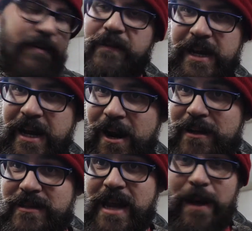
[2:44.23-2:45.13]
You can hear
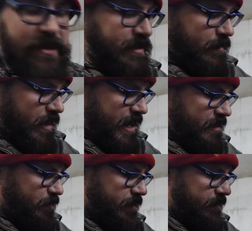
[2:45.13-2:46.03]
it snapped into
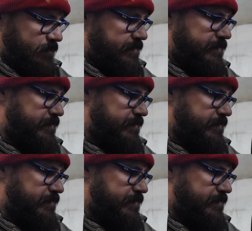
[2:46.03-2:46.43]
place, but